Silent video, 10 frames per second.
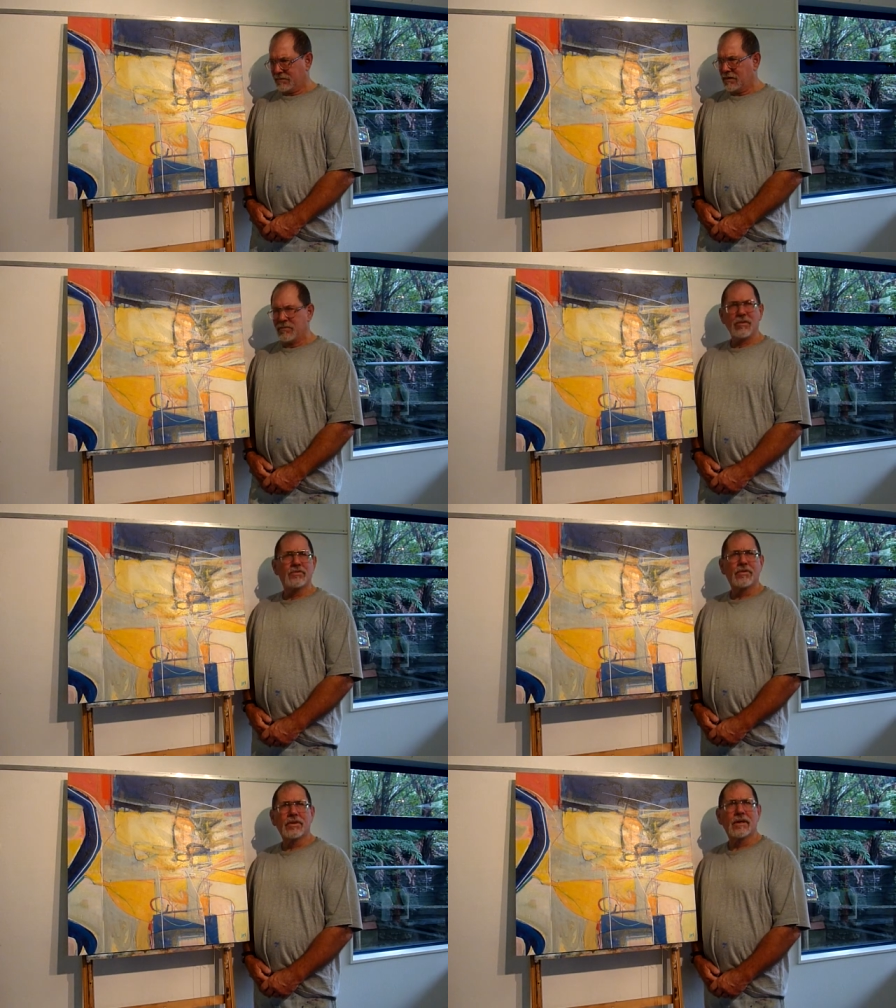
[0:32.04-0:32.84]

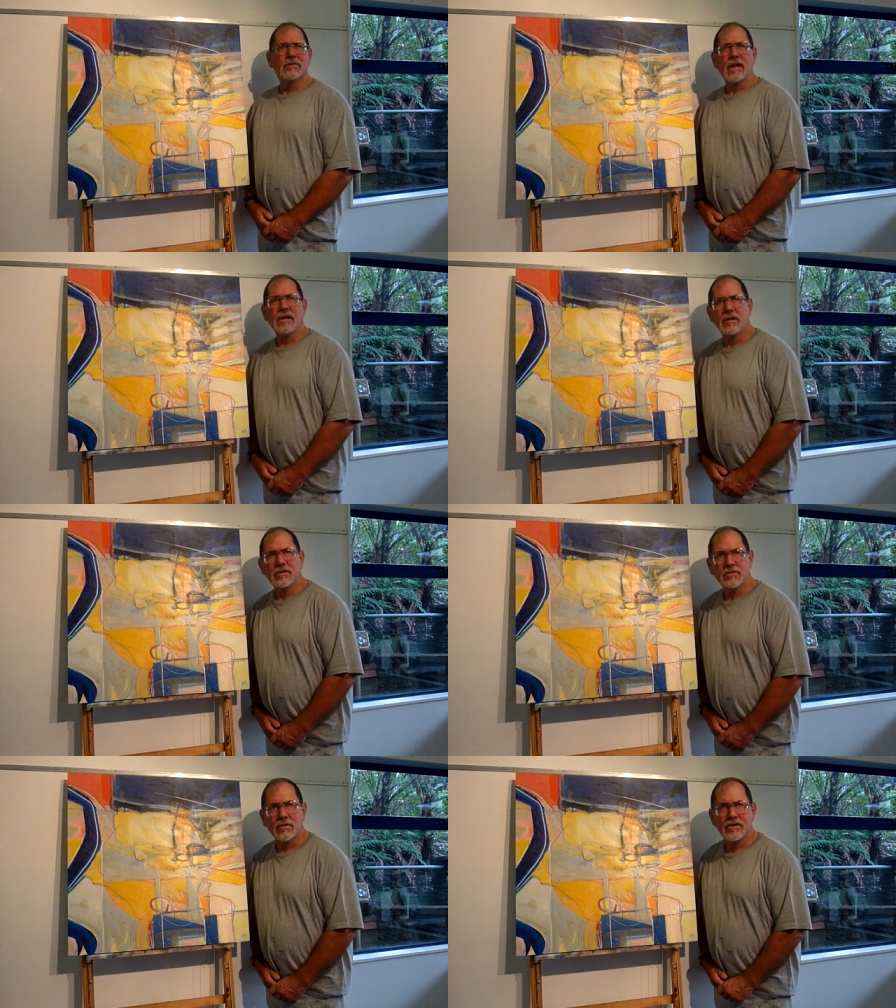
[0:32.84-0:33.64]
commercial things like
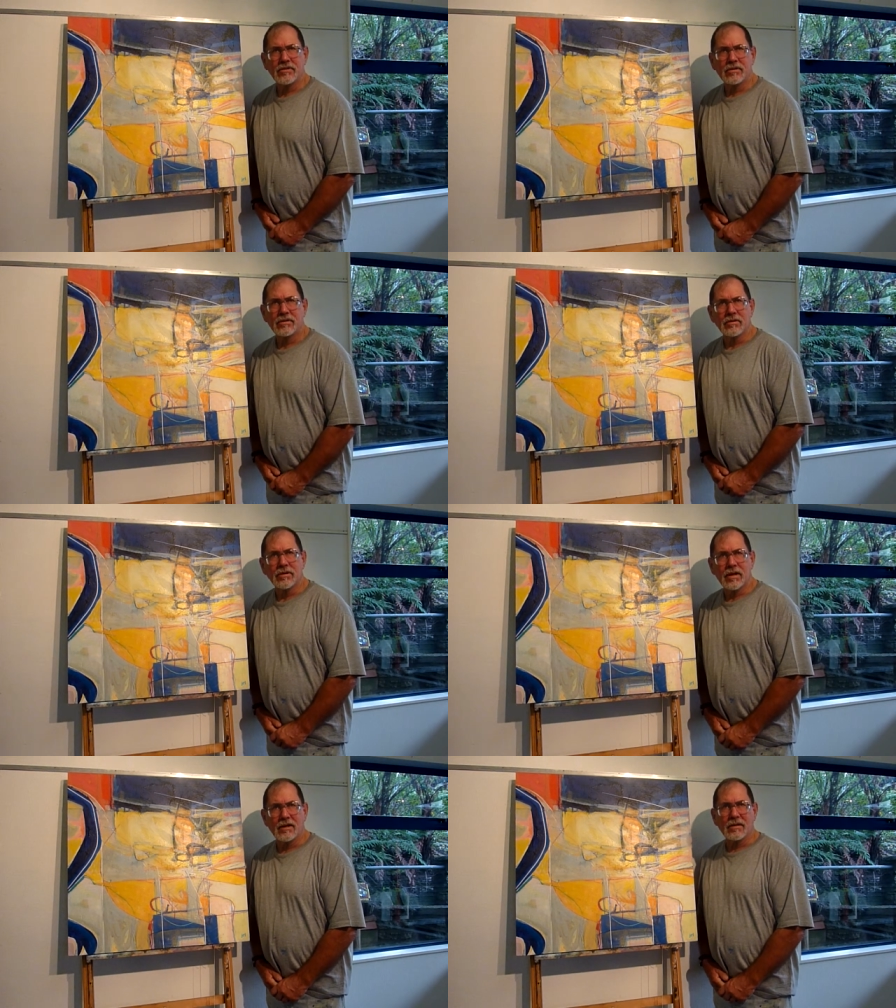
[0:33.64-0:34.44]
illustrations
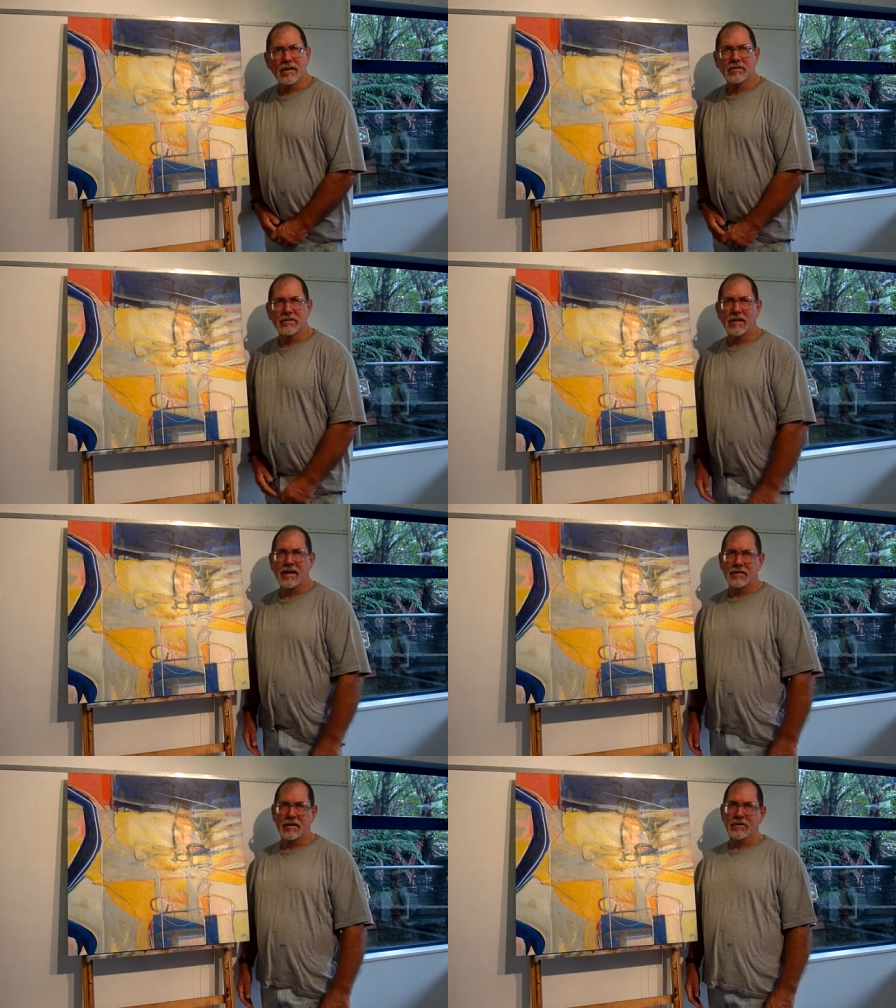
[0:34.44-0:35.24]
and things of
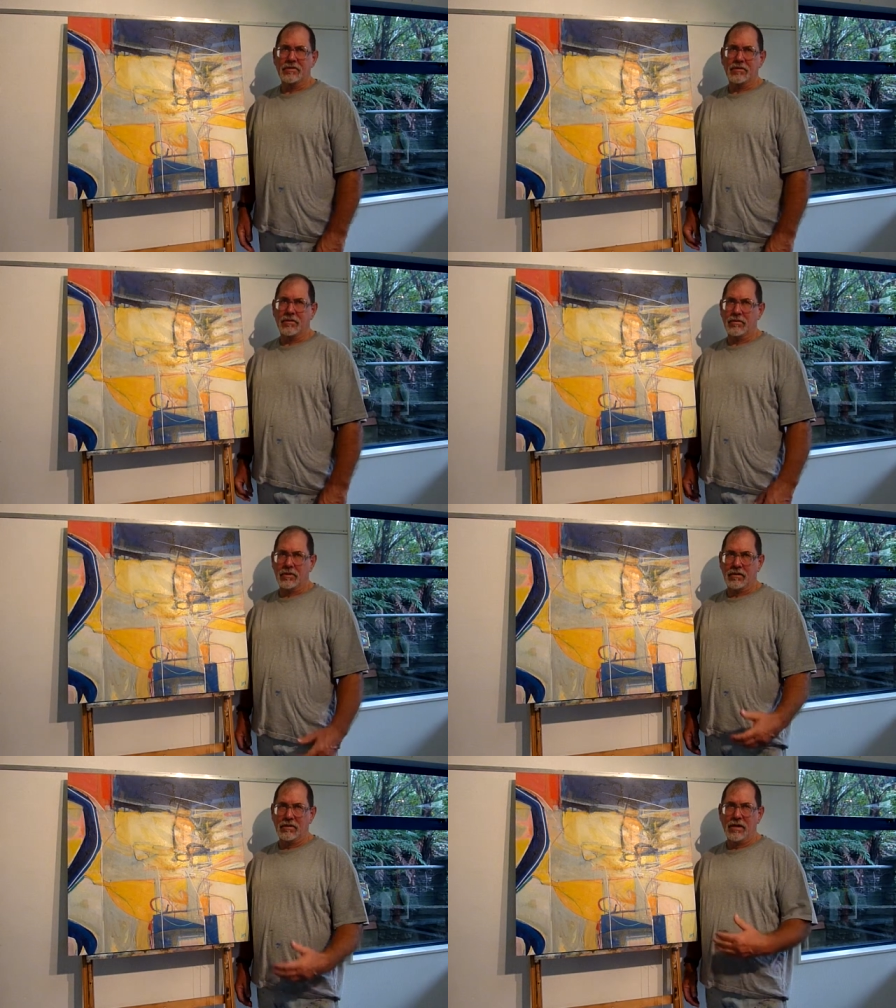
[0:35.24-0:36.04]
that nature
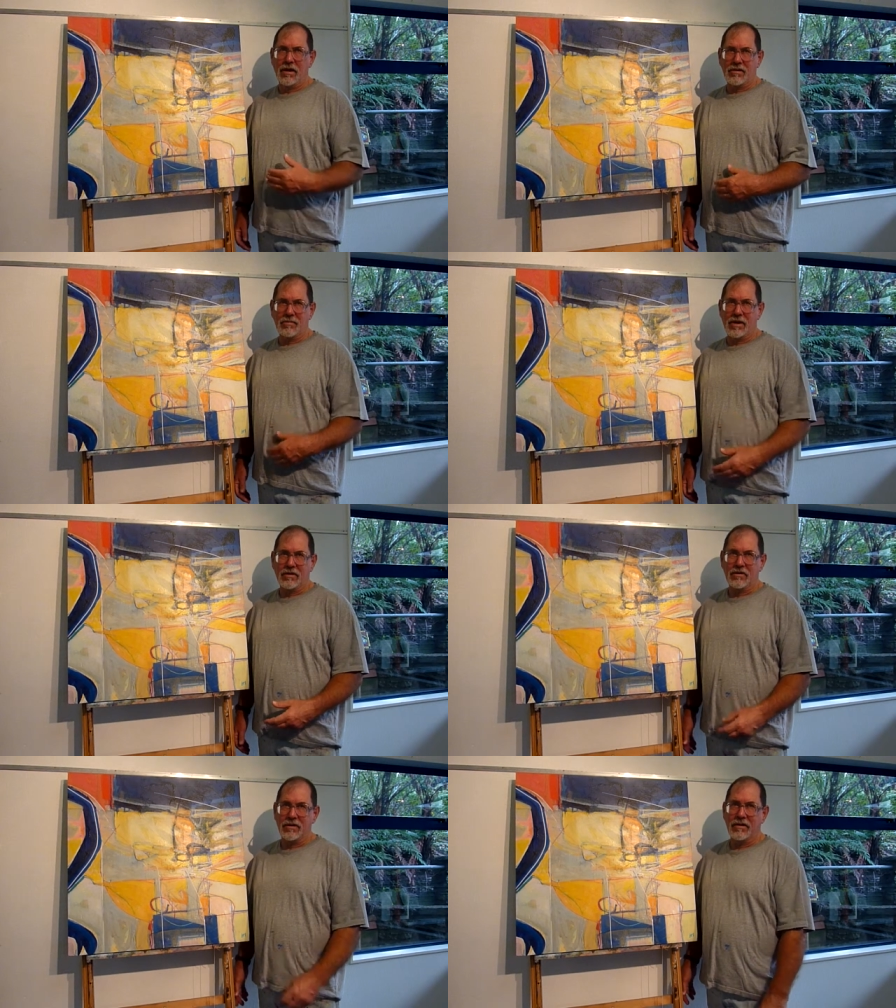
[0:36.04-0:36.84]
early on in my
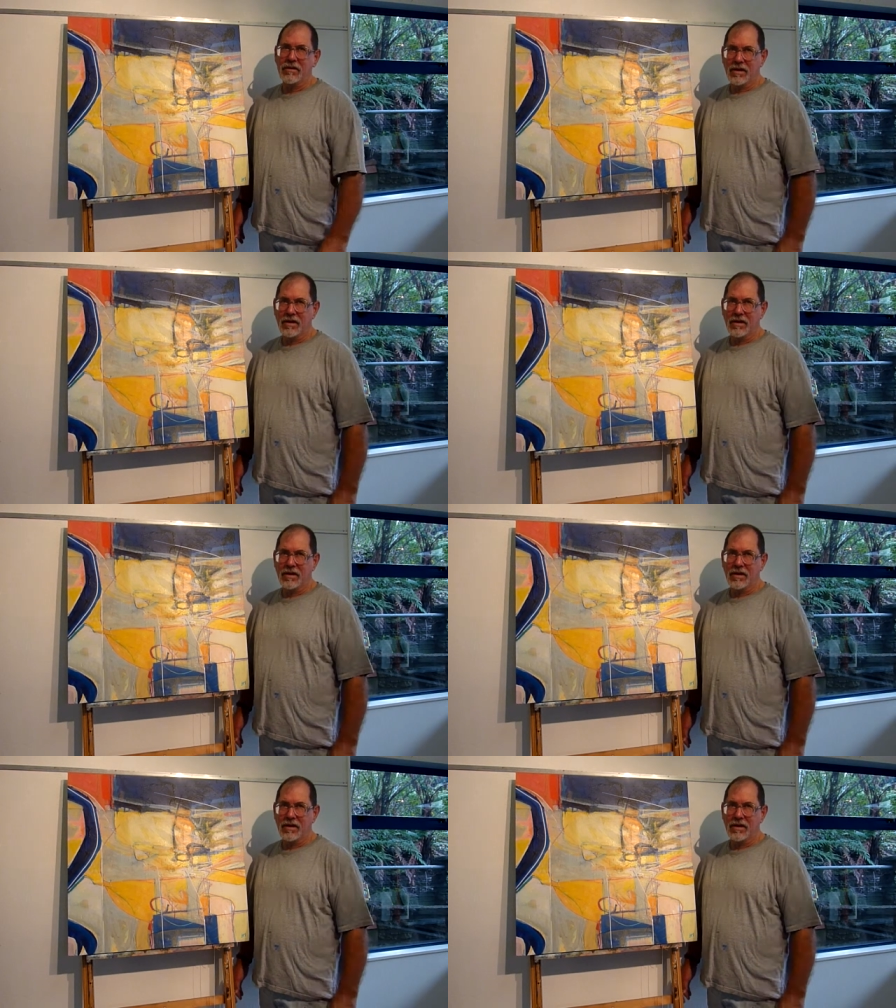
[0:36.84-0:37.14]
career.